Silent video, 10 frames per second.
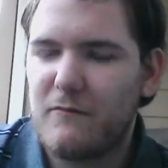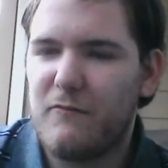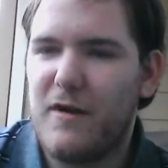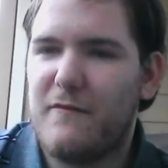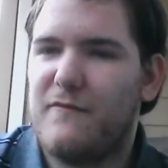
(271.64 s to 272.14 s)

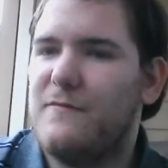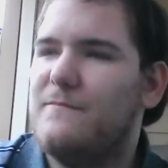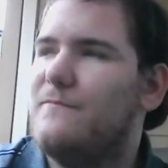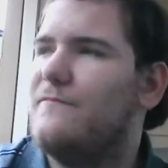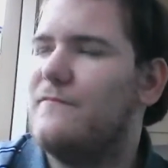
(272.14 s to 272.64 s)
with
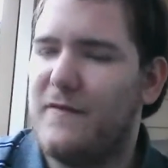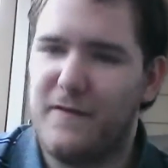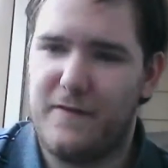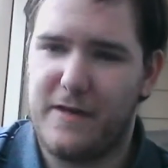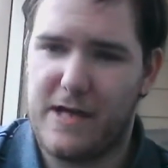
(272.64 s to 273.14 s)

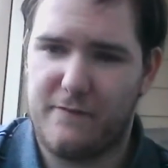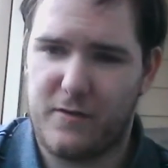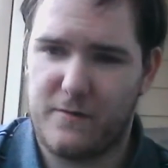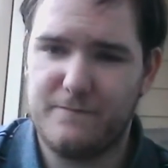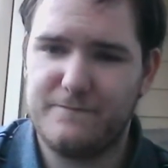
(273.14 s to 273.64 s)
the
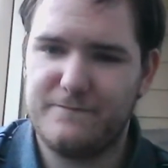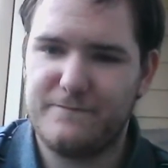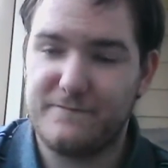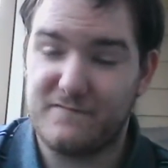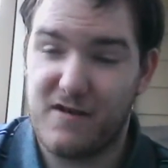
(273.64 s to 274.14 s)
other
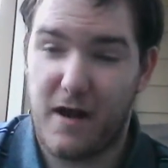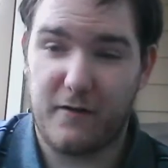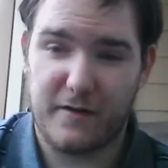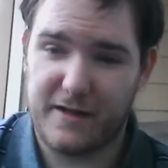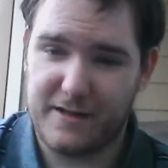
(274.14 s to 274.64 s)

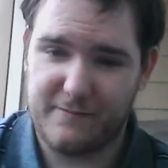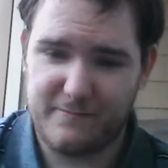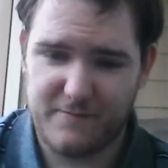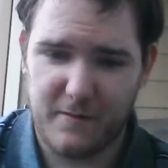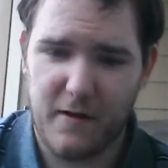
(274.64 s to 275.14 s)
Rarity,
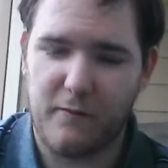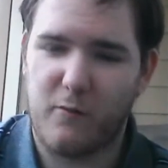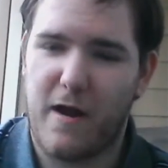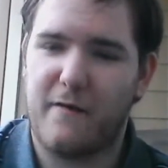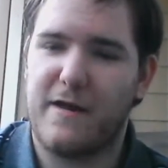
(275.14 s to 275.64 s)
or other
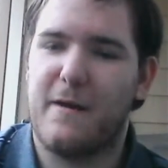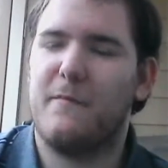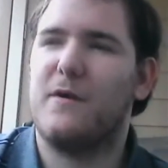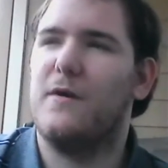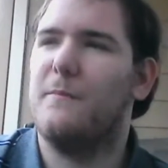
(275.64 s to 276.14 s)
Rarity
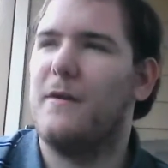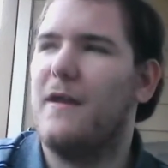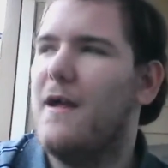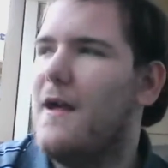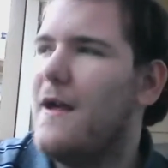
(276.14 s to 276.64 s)
episodes, but
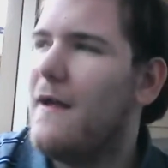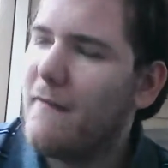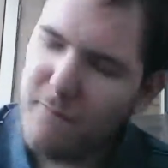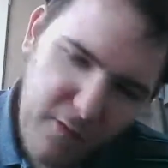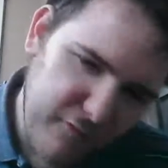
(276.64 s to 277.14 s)

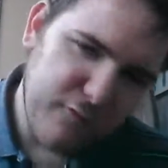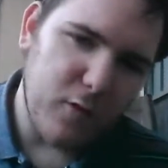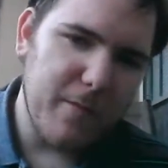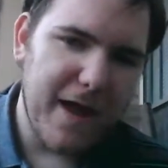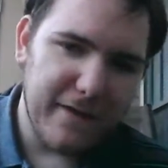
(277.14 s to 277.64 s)
the
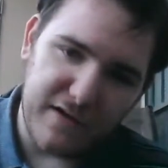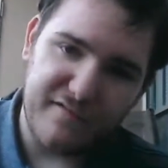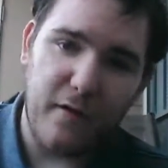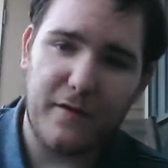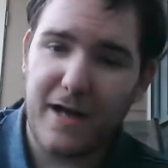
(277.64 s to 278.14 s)
format and the
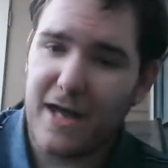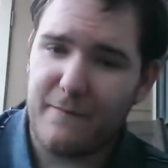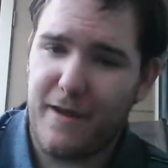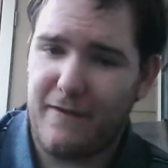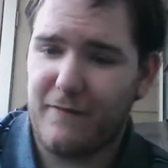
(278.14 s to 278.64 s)
joke kind
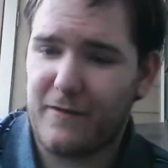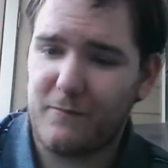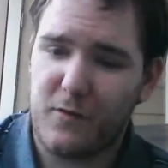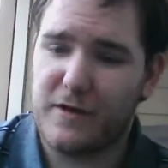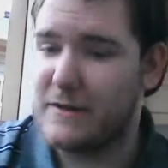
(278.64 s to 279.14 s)
of make this
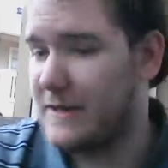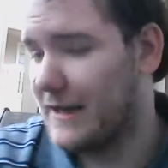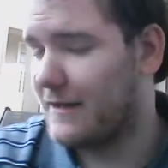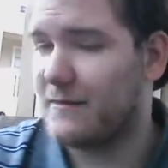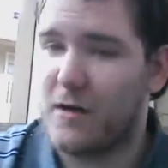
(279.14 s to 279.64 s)
more
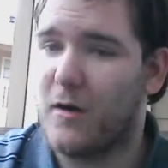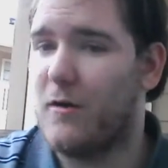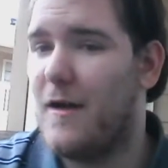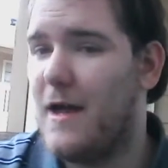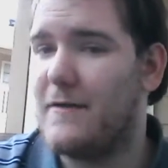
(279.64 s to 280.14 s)
unique,
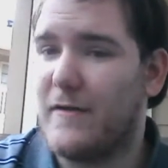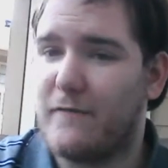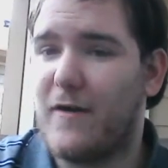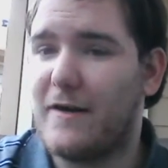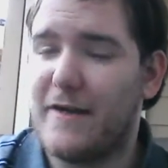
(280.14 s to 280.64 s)
so if you
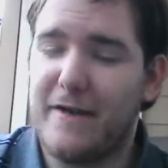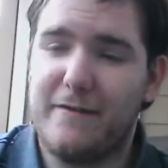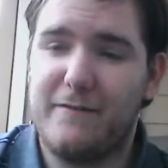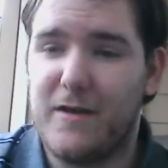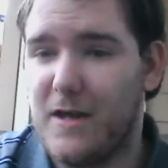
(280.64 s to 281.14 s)
find it,
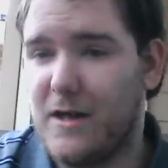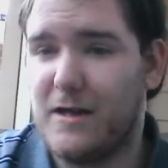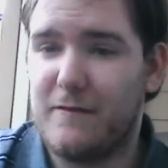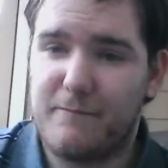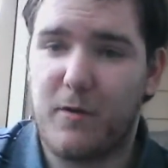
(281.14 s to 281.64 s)

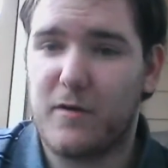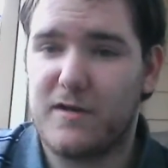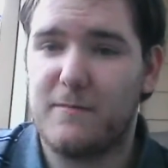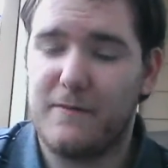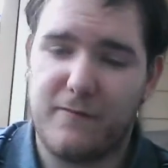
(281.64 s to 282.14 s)
you part
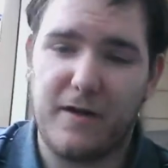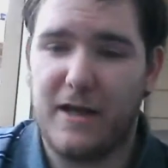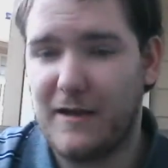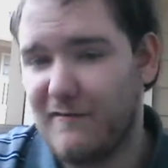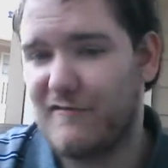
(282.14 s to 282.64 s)
to be
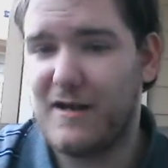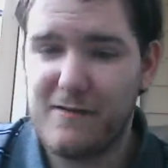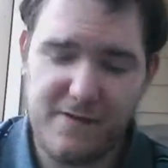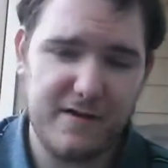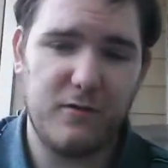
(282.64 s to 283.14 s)
funny and
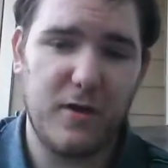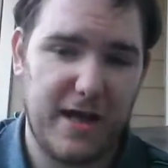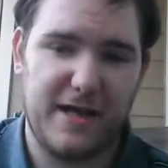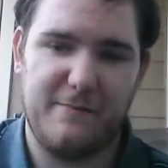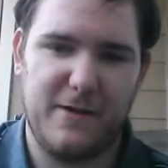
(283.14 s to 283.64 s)
interesting, then you'll
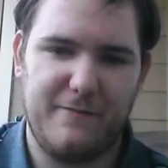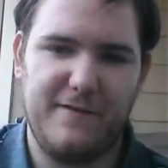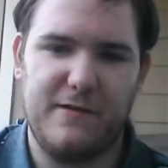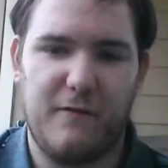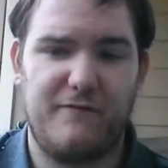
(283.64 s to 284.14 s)
like it, but if
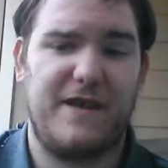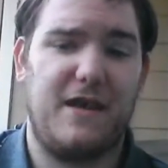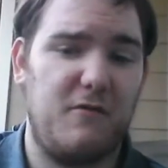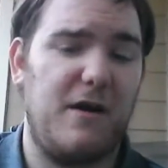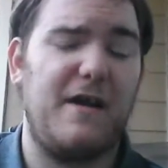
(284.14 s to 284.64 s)
you don't think
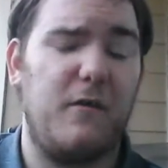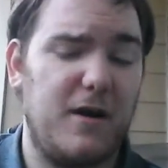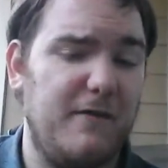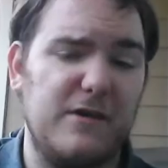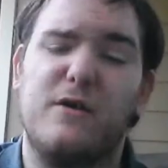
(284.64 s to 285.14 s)
it quite
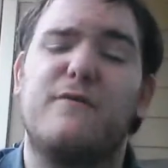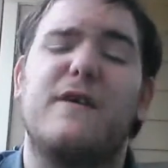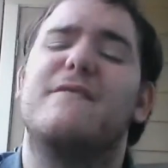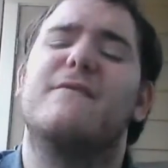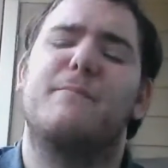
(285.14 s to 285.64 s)
well, then you'll
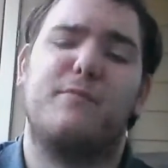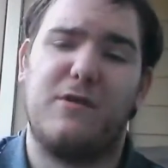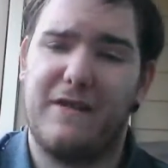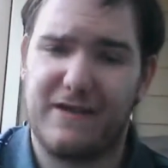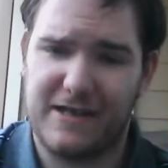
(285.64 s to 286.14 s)
think it's
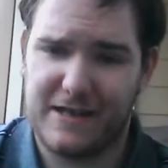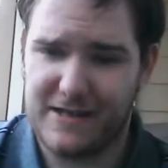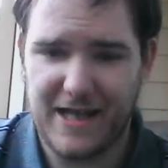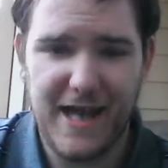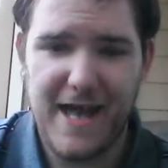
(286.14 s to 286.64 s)
blending
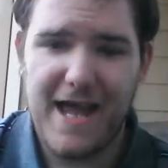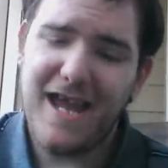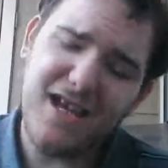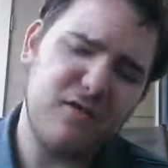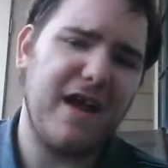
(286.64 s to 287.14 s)
in.
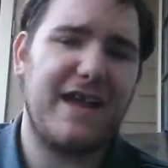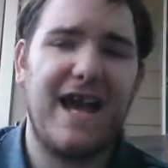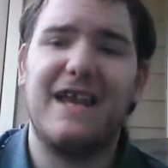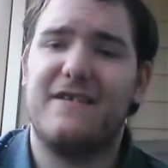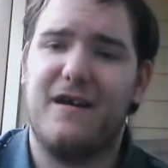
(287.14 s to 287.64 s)
In a way, it
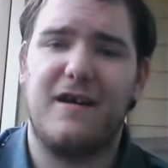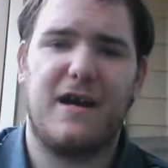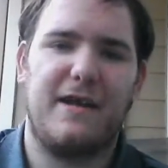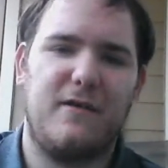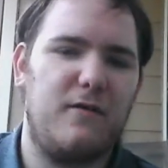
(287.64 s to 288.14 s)
kind of does.
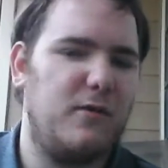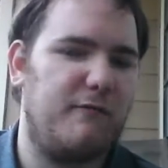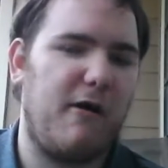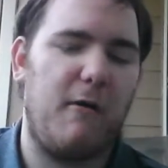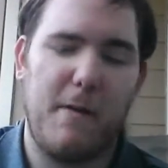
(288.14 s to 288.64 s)
I don't know
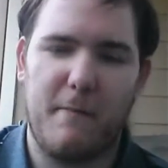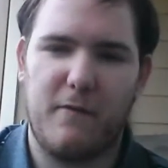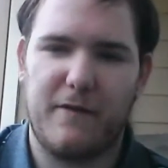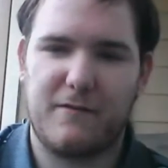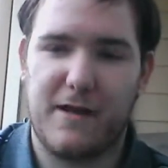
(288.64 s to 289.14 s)
if I'll
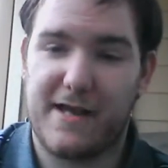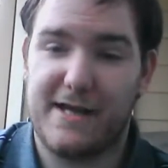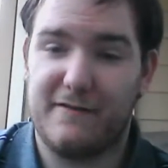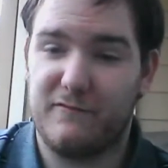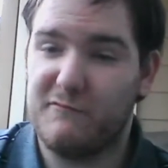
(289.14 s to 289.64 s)
remember this like
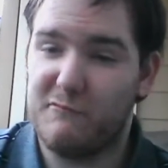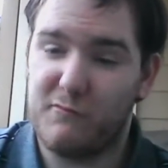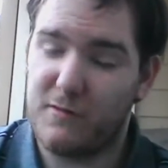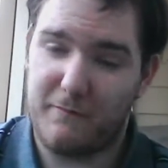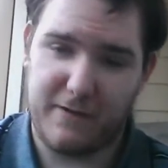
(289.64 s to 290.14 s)
I do
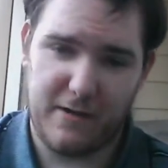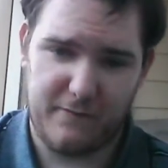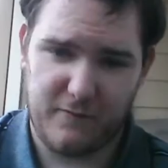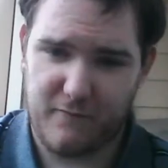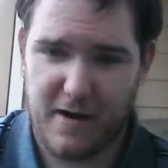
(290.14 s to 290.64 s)
of the
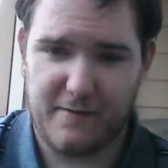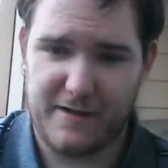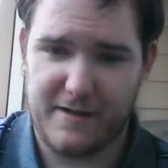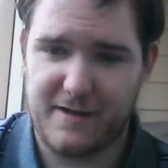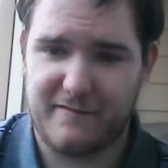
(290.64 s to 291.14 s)
other
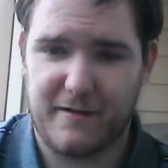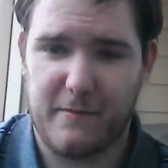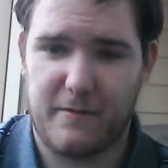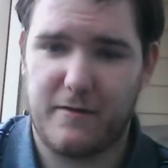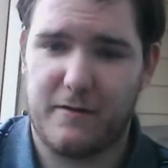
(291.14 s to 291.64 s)
Rarity
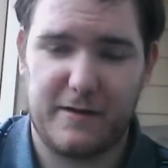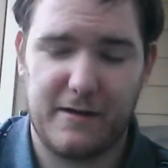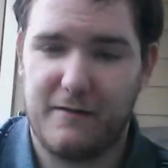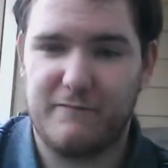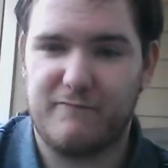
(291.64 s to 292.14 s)
episodes,
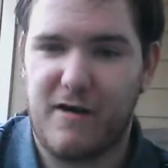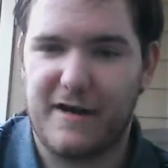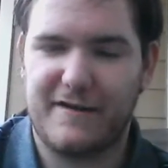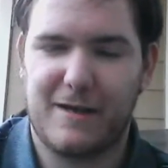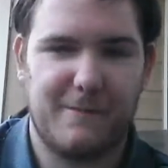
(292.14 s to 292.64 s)
you know,
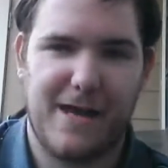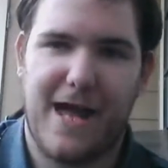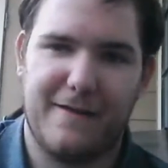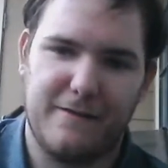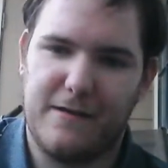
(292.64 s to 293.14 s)
writing
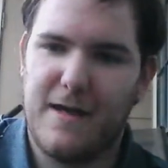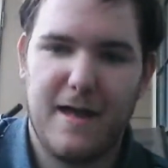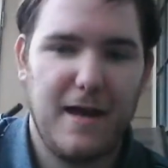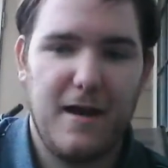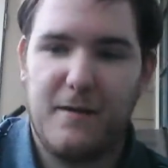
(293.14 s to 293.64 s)
Manhattan.
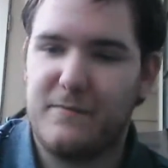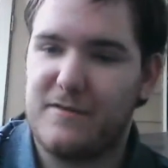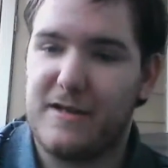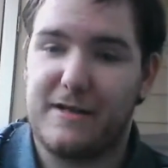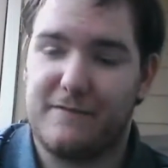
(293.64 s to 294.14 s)

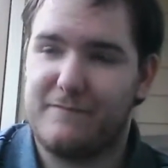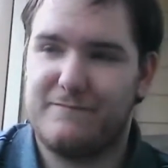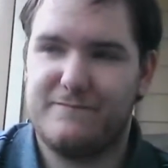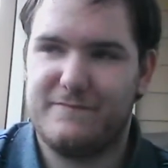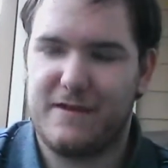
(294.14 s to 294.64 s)
And
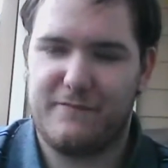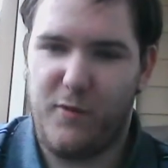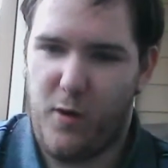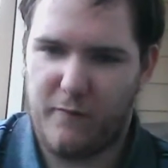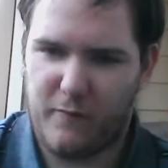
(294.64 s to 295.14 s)
a
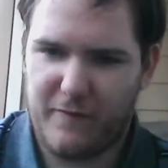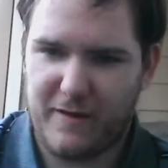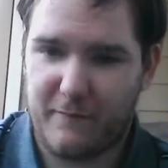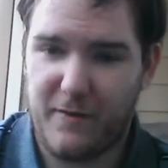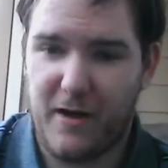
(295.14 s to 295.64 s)
few other, you
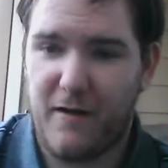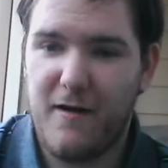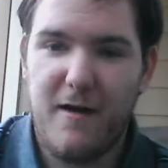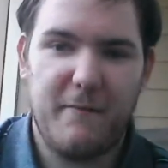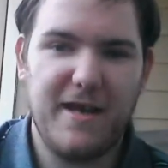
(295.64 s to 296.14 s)

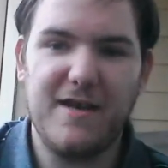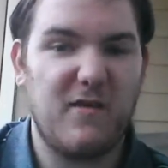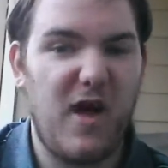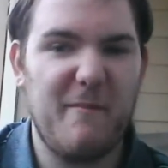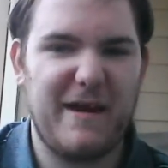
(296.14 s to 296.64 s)
know, a
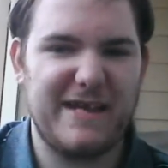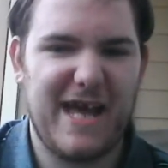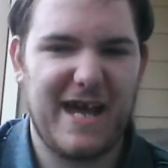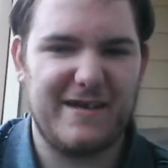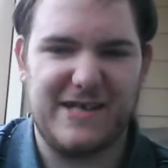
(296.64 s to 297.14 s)
lot of
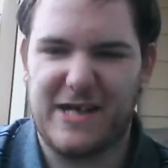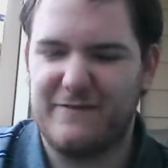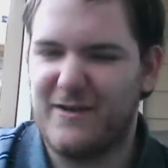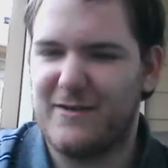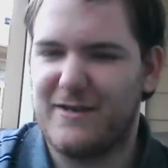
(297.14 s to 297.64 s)
Manhattan,
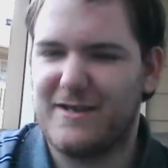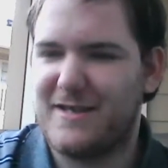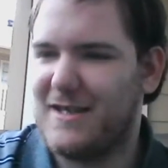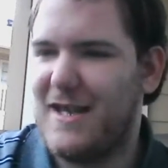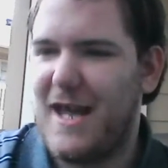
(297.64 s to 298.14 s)
I've noticed
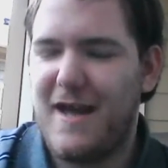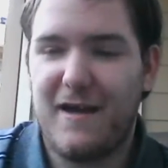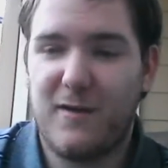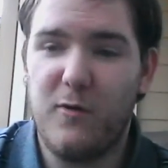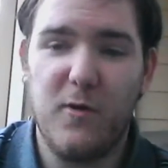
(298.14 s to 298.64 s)
that.
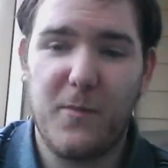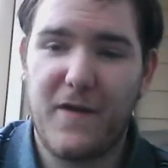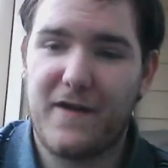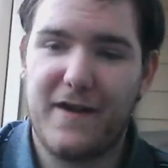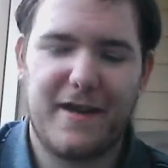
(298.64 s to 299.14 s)
It's cool, but
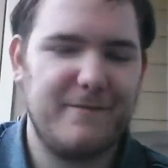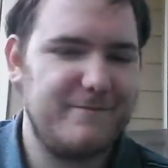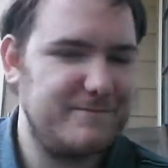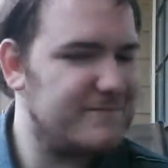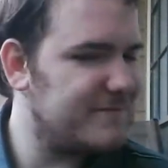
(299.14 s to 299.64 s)
it's like,
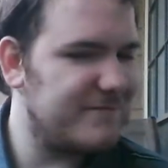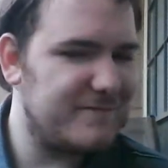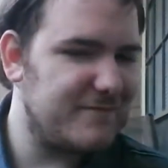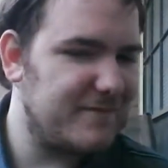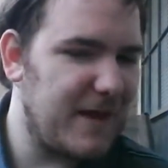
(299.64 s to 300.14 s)

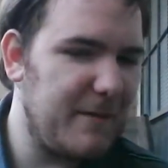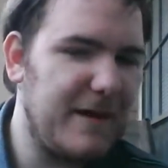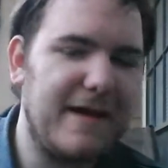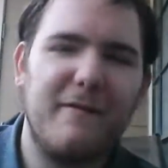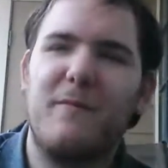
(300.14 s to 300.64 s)

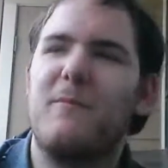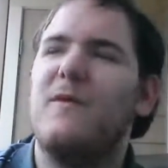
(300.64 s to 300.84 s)
maybe give them some